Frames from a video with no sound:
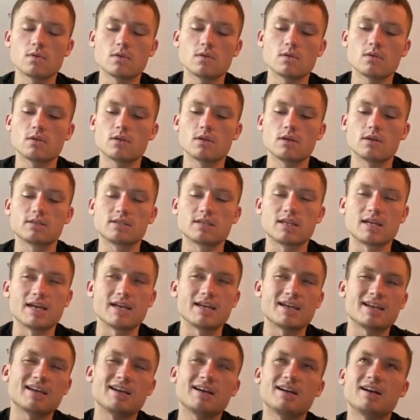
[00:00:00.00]
it's
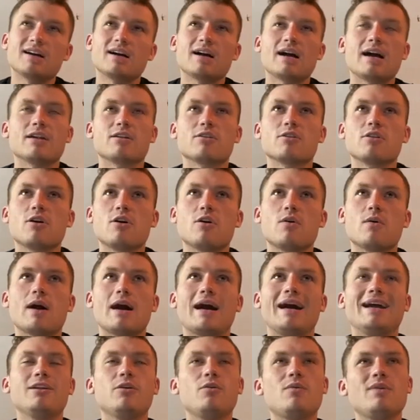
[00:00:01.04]
like, I don't know,
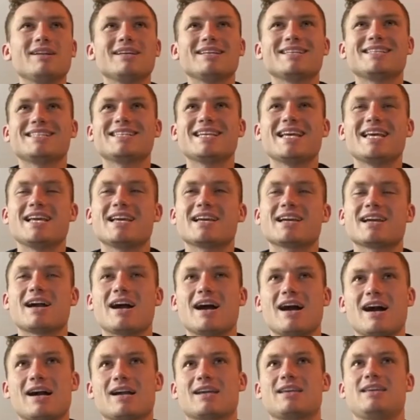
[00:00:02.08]
I don't want to say
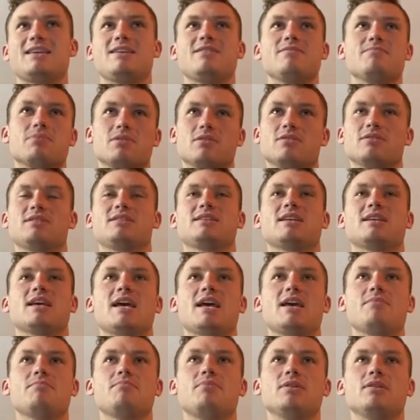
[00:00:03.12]
cocky per
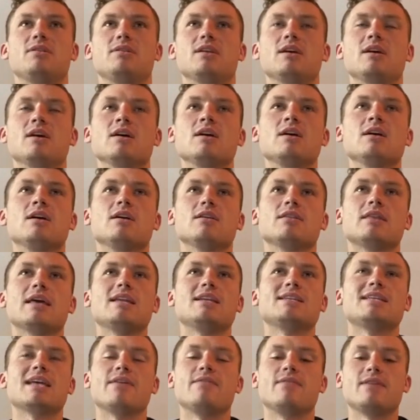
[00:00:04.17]
se, but they
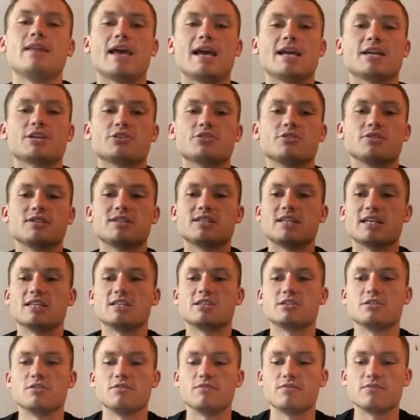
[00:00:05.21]
just have an extra
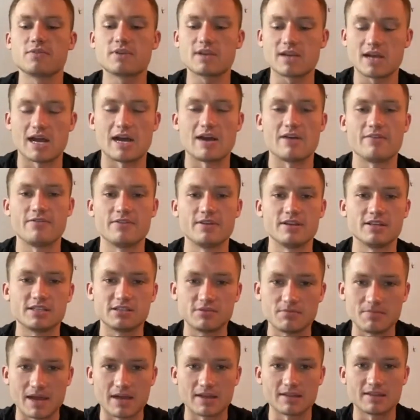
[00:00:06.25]
sense of confidence
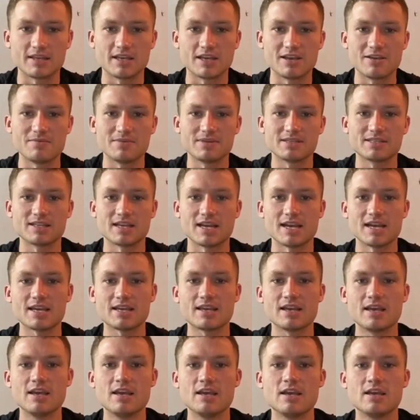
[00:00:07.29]
about them. It's like,
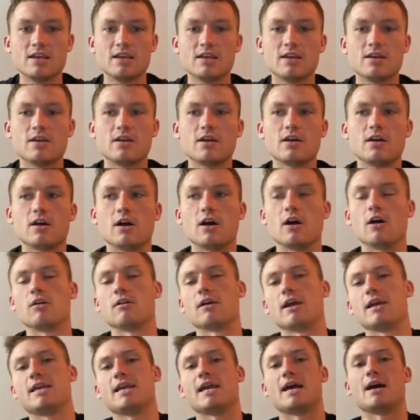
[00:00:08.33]
all
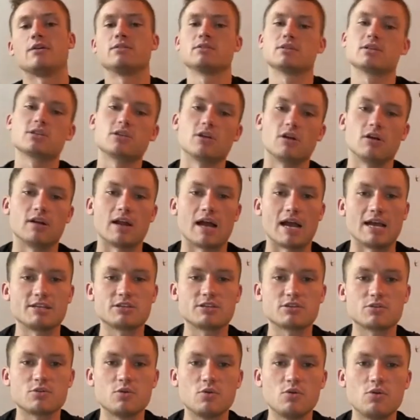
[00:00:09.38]
right, yeah, I was a star in high
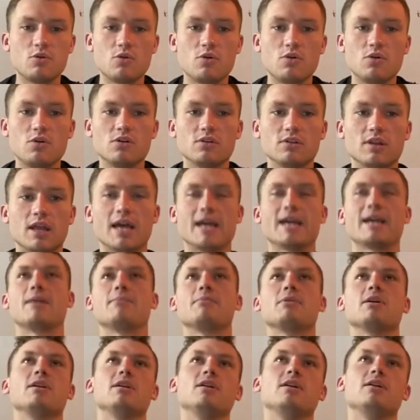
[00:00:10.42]
school, like I'm
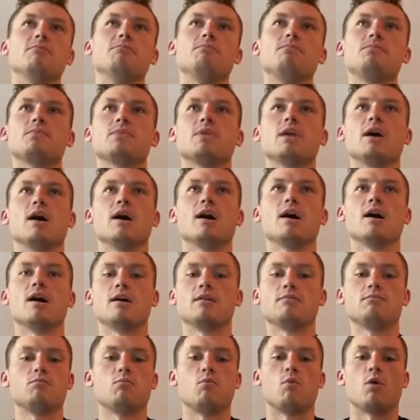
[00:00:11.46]
gonna
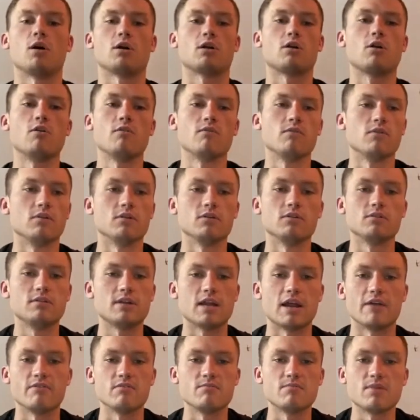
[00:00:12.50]
walk over
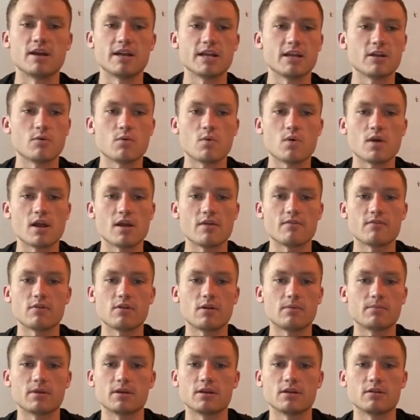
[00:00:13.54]
everybody or whatever,
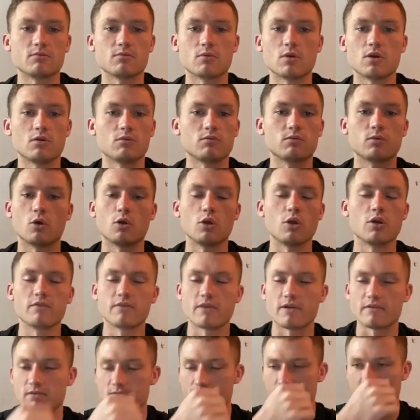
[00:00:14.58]
I'm gonna run for
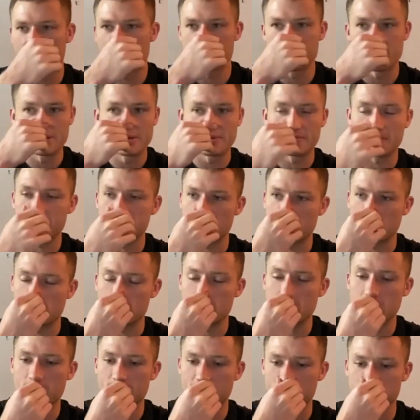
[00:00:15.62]
everybody. But
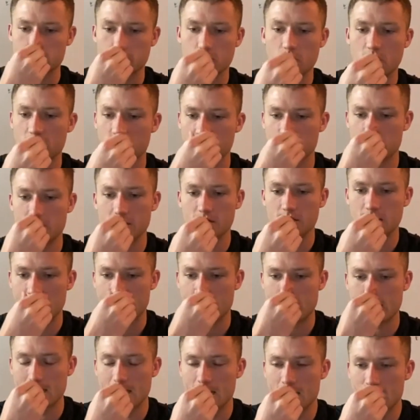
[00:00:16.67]
you come in as a walk on,
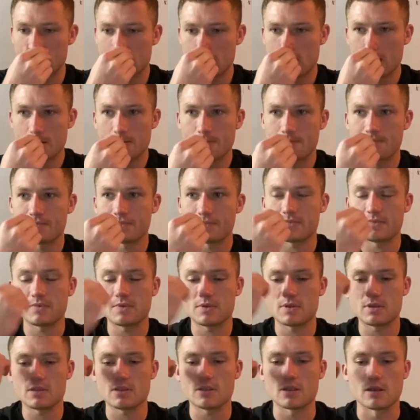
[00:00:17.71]

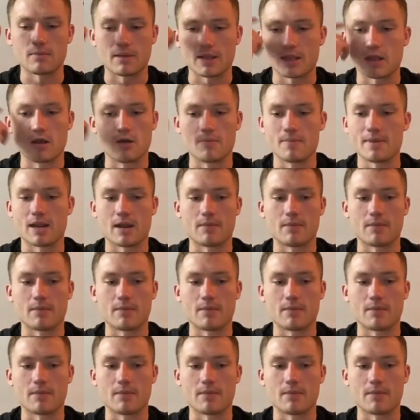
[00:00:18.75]
I'm like, oh man, I'm